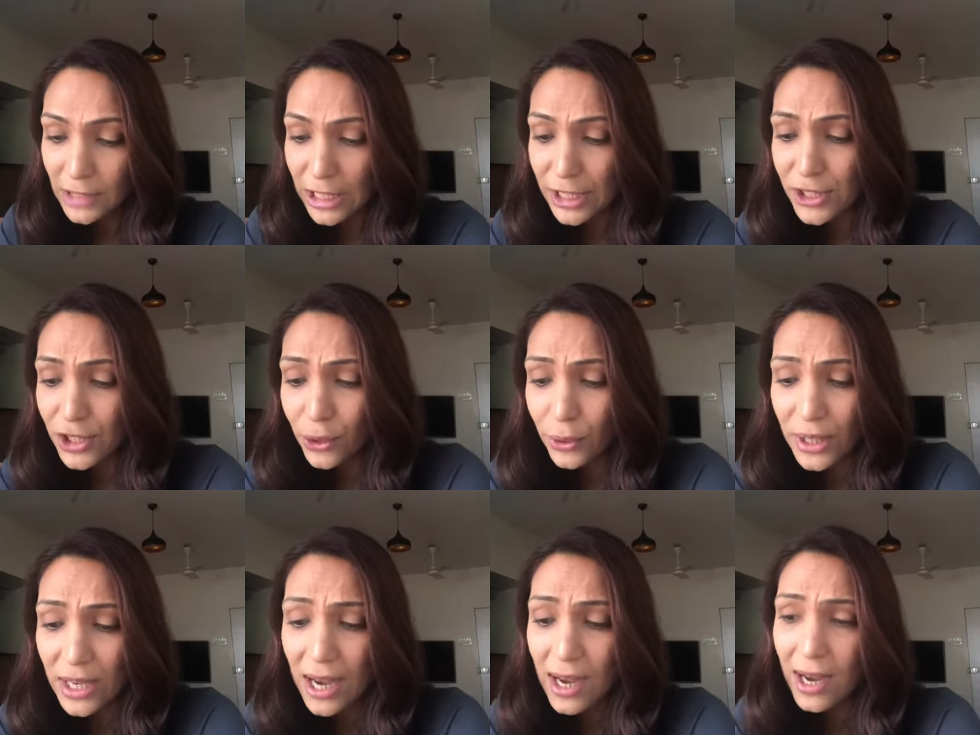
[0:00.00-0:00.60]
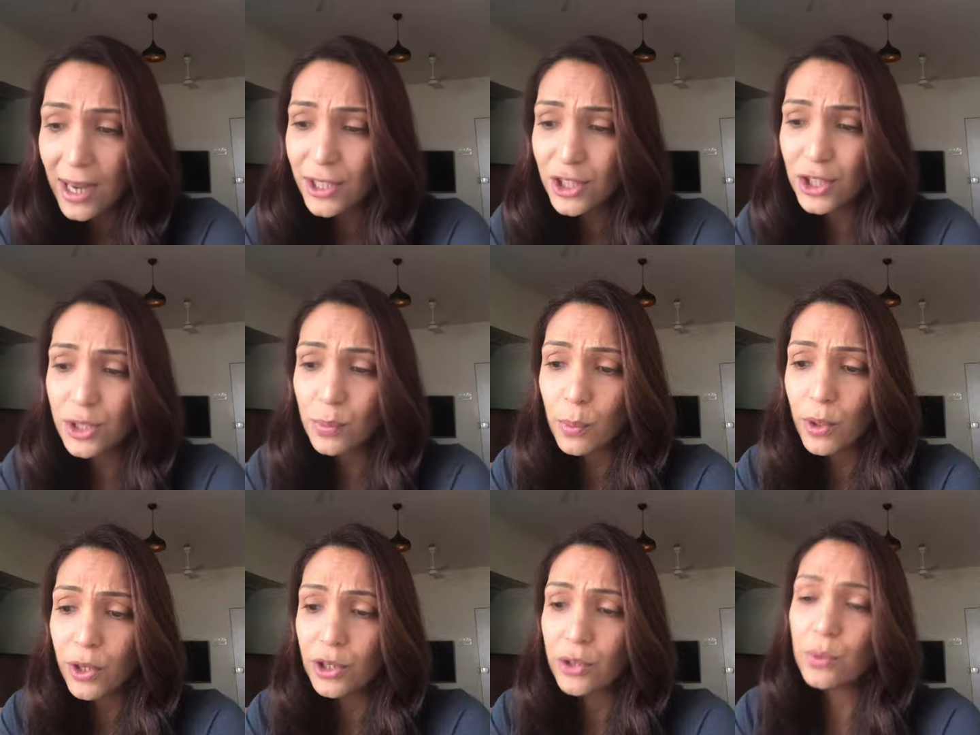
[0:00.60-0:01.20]
So yeah, I
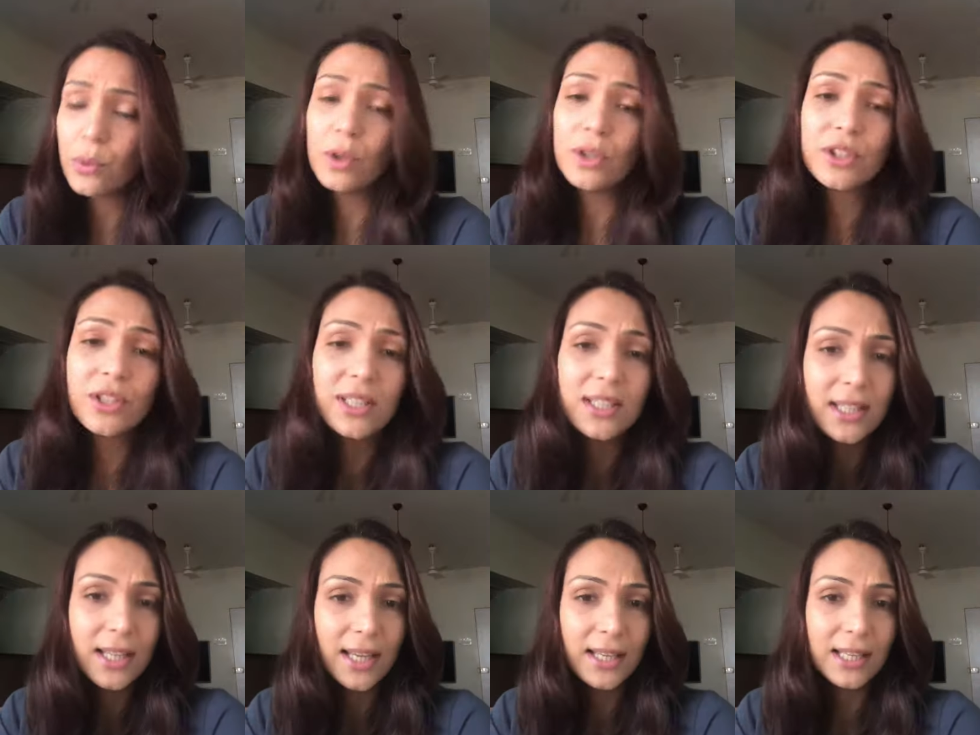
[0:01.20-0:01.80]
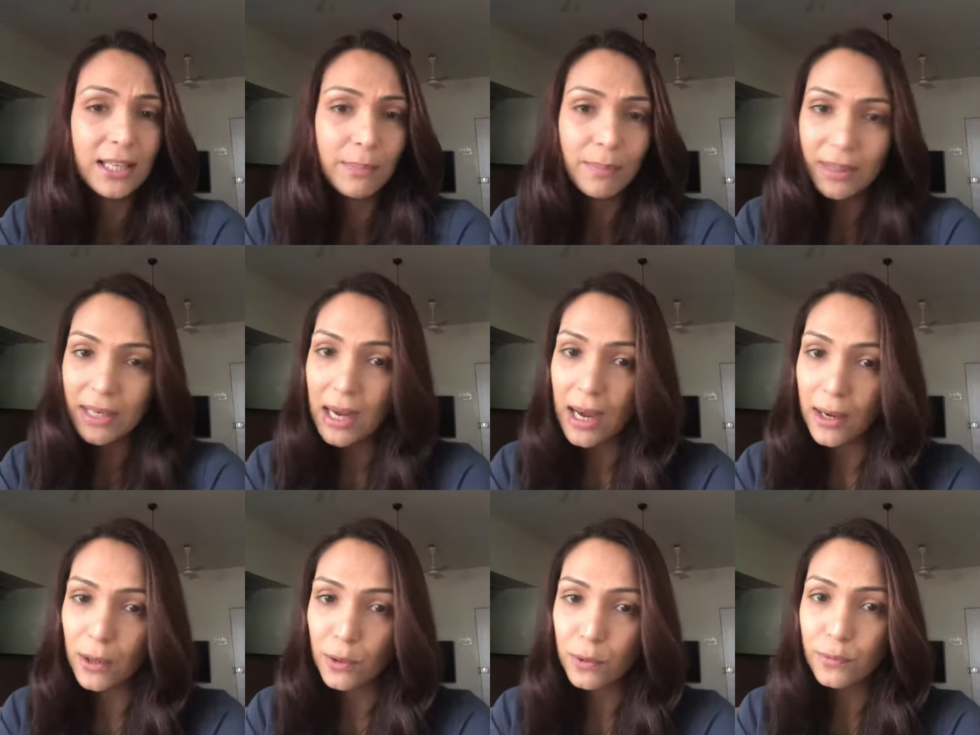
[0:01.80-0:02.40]
just wanted to also say keep an
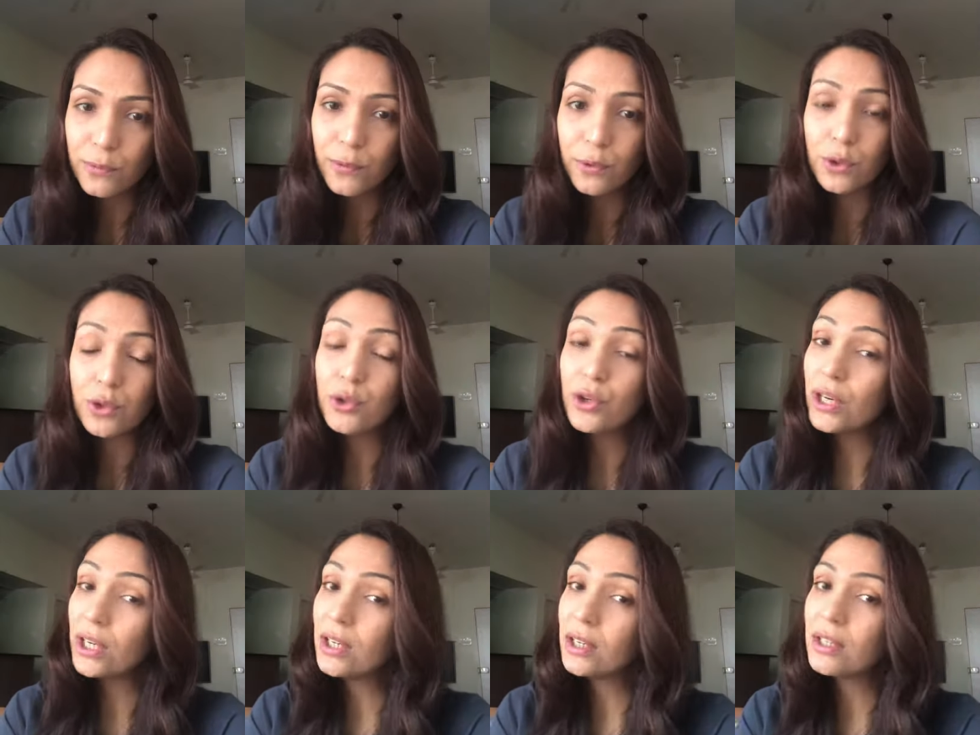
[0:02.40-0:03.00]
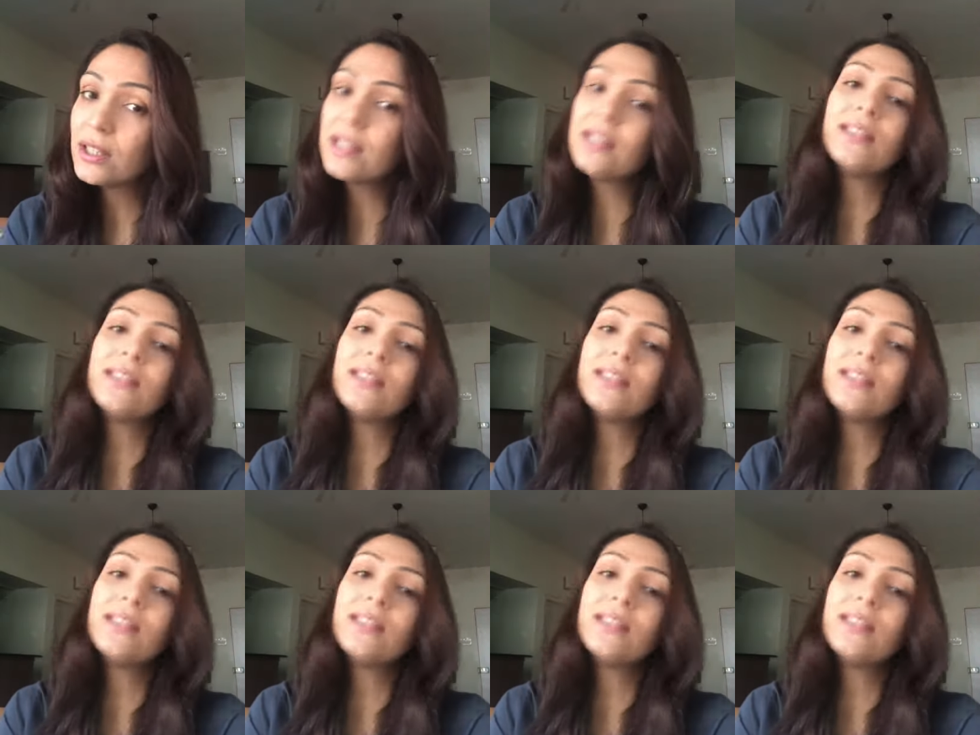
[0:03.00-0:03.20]
eye out for triggers.